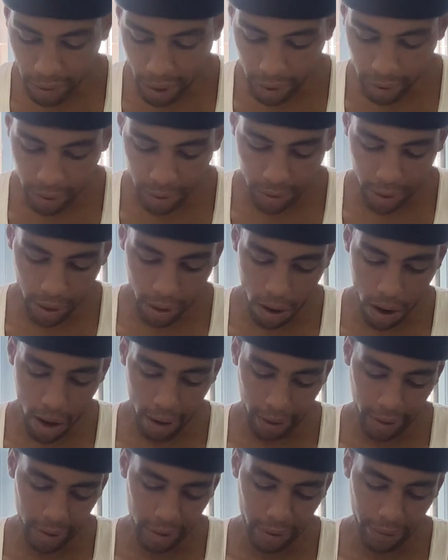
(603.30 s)
touches the
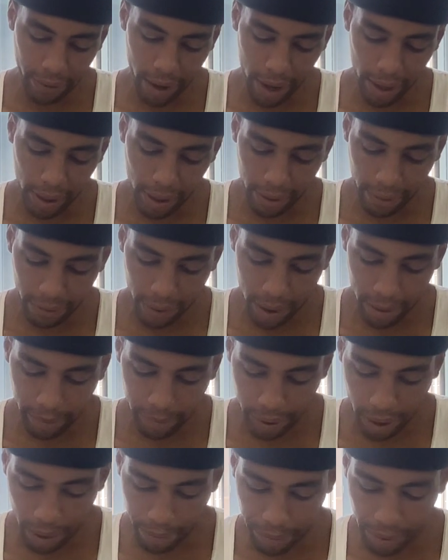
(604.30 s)
carcass of any of them
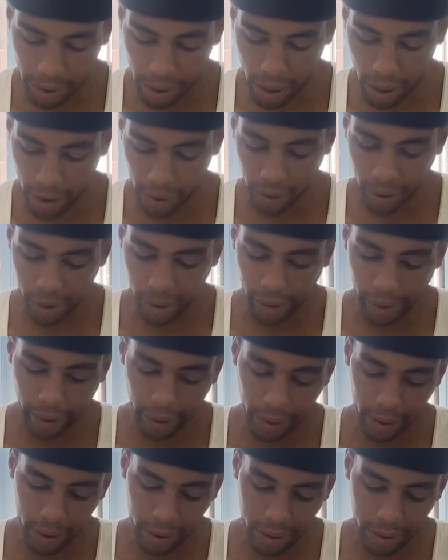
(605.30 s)
shall be
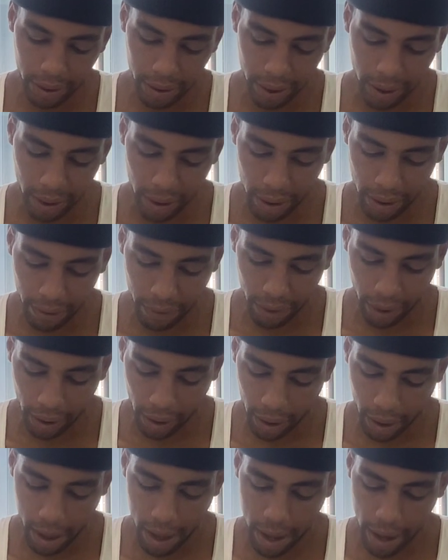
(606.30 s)
unclean until the
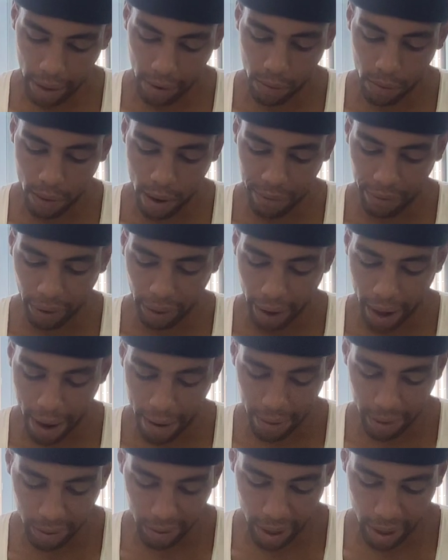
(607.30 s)
evening, and whoever
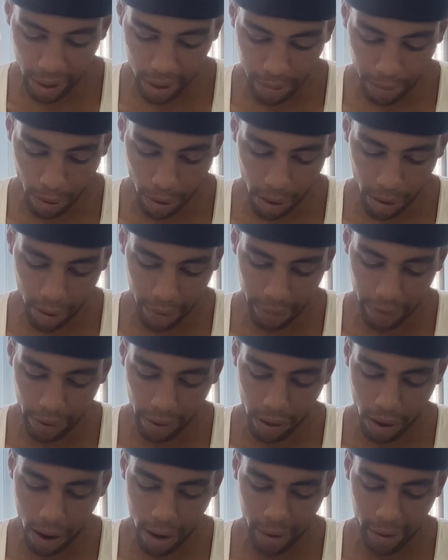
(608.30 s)
carries any part of the
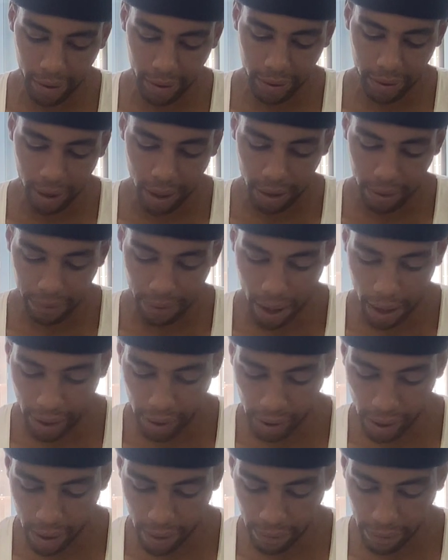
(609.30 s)
carcass of
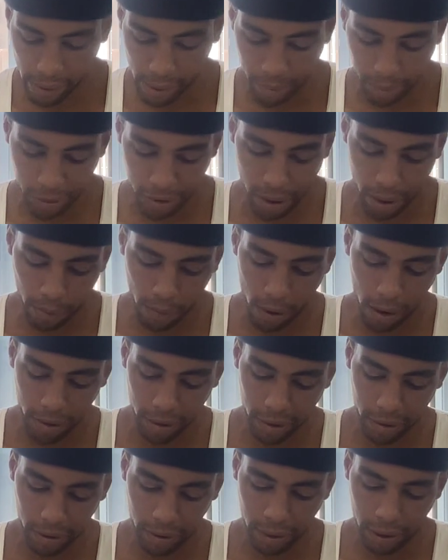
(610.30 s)
any of them shall
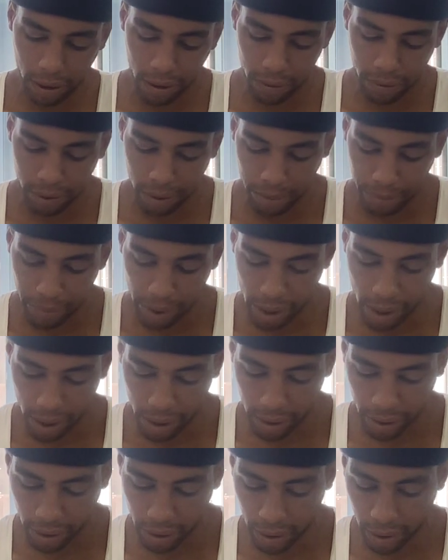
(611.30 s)
wash his clothes and be
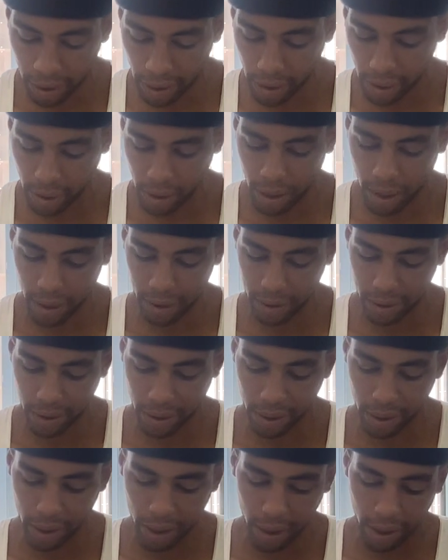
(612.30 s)
unclean until
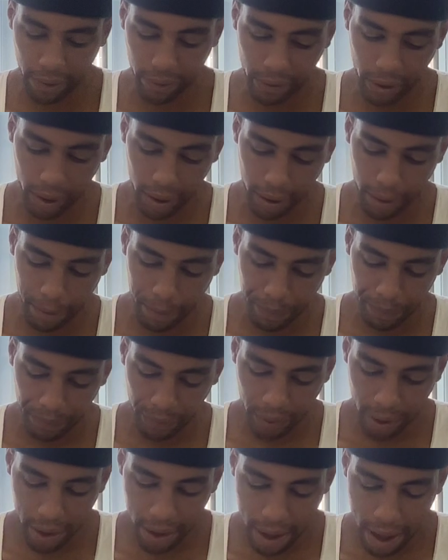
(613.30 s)
the evening.
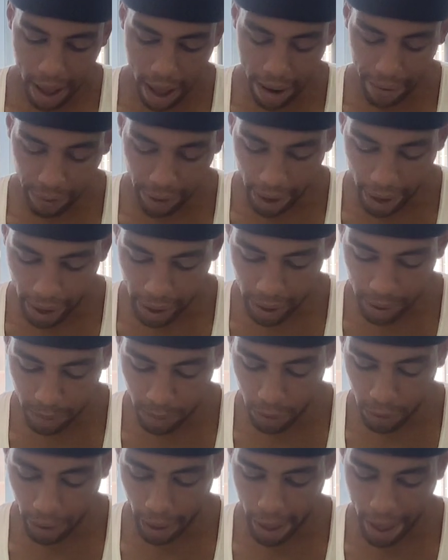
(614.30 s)
Every
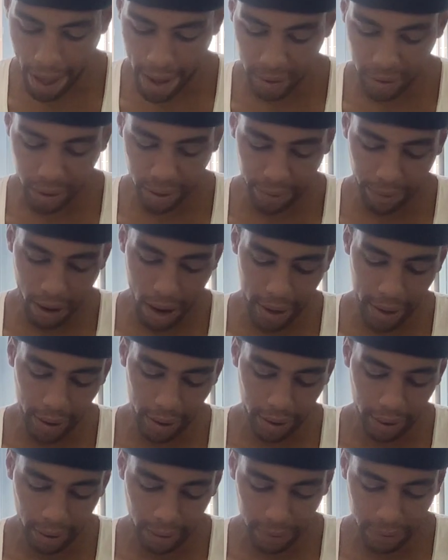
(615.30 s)
animal that has divided
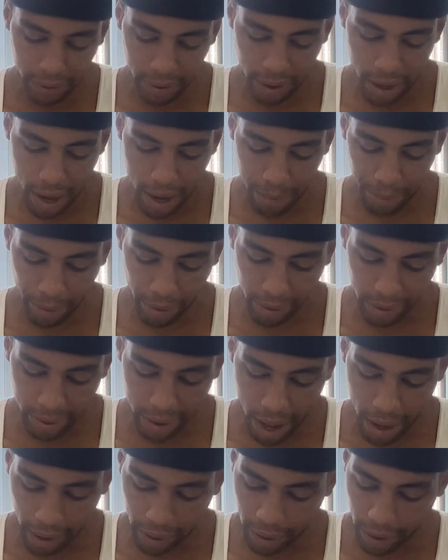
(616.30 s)
hoofs, but is
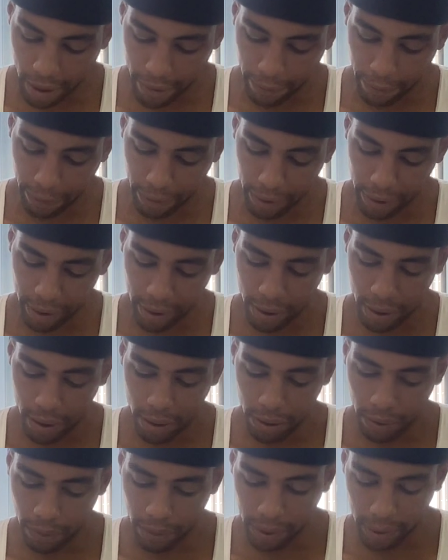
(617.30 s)
not cleft footed,
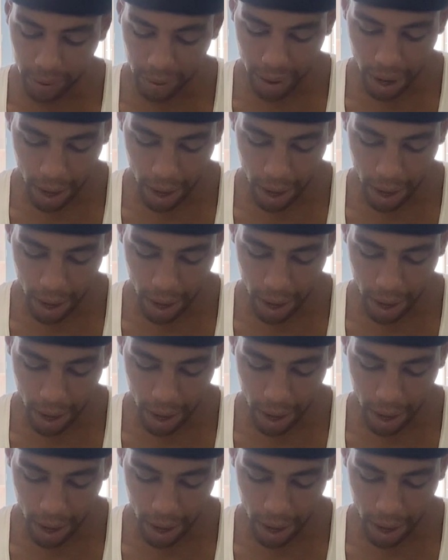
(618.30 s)
or does